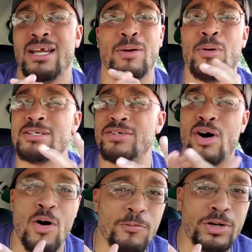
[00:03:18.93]
It wasn't
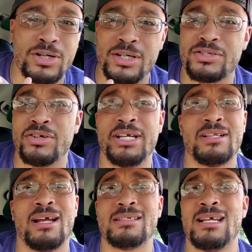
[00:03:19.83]
overcooked or
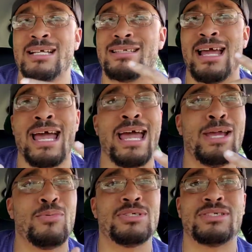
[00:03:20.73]
anything like that. The
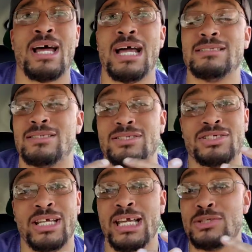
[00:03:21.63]
egg was nice. The
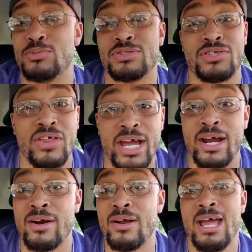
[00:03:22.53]
cheese was
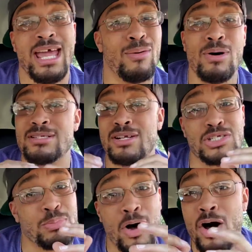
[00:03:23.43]
there. It wasn't a
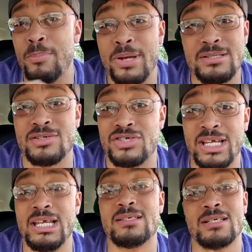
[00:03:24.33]
small piece of
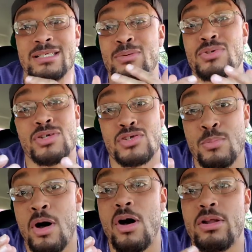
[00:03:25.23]
cheese because it was a
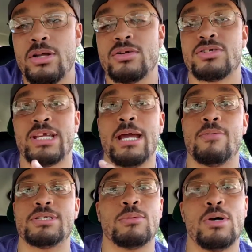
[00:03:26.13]
small little
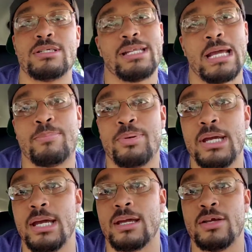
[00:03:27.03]
sandwich. It wasn't that
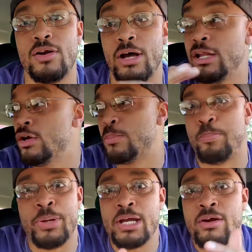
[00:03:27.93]
big. You know, it
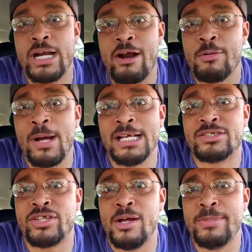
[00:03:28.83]
looked bigger than everybody's
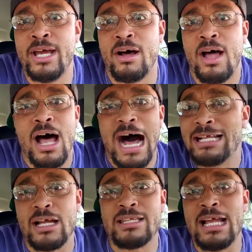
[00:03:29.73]
thumbnail.
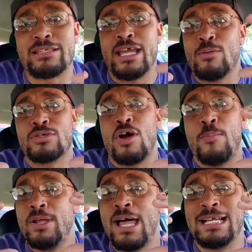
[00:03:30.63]
I thought that thing was going
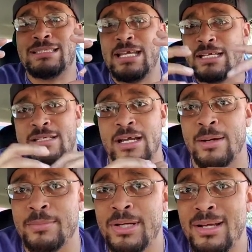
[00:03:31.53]
to be like this
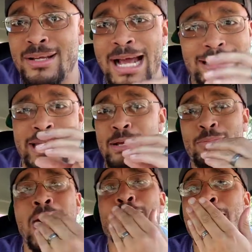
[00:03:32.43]
something. I think
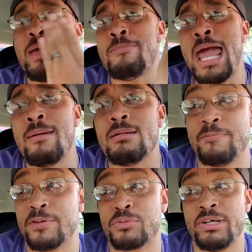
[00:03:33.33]
I'm, I'm
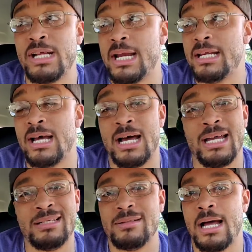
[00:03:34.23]
mad for three ninety
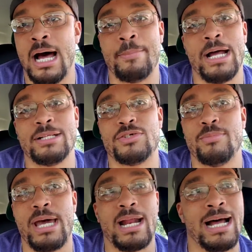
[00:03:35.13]
nine. I'm not too
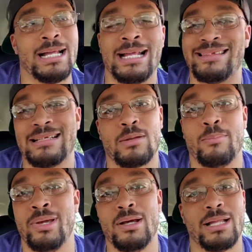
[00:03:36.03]
mad. I, I, think the
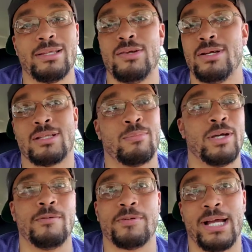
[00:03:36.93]
meal. I think you get the
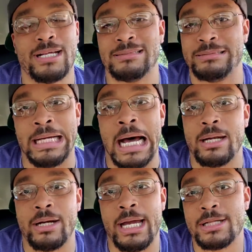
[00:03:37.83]
meal for like a
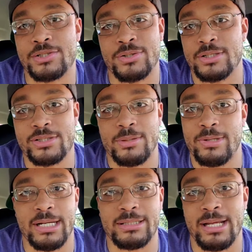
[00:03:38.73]
dollar extra or something
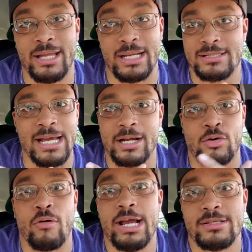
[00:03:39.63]
like that. Like it's not
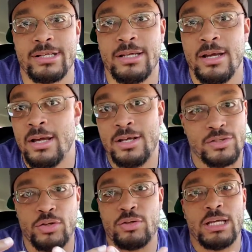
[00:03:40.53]
crazy.
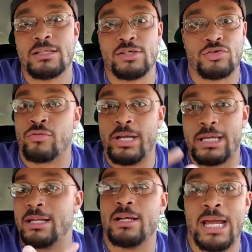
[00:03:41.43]
So you can get the
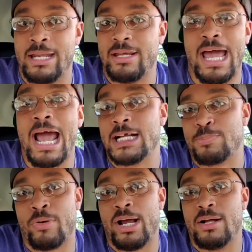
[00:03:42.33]
drink in the in the hash
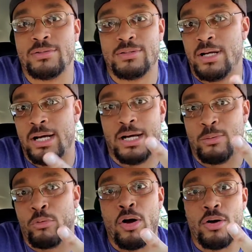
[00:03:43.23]
brown uh,
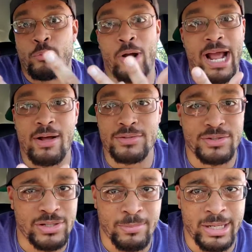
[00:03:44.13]
roll rounds
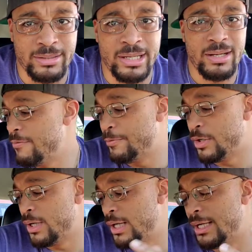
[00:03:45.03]
or something like that
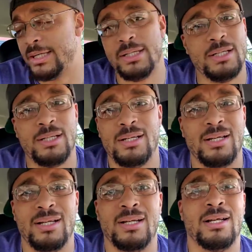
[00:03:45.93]
for uh
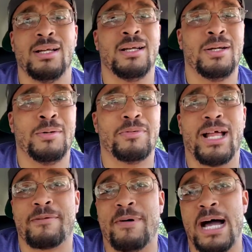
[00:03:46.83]
for
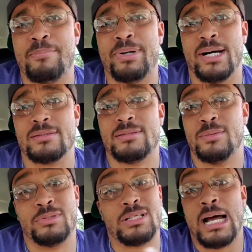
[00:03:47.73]
like five bucks,
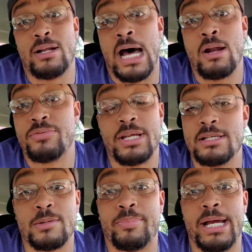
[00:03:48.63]
which I, I don't
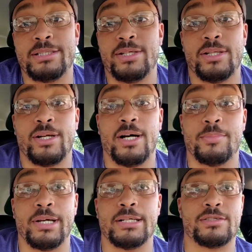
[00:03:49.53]
think is a bad deal at
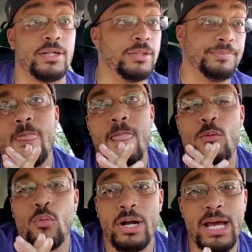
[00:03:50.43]
all, man. So
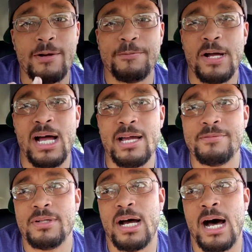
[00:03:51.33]
one out of
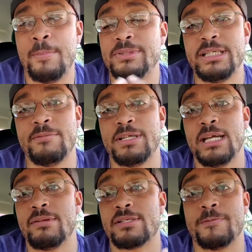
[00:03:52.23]
five. I'm gonna definitely
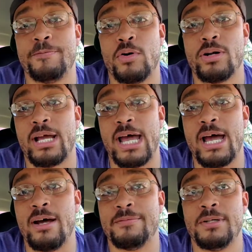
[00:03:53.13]
give this a four and a
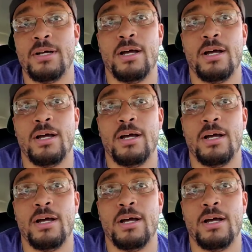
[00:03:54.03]
half.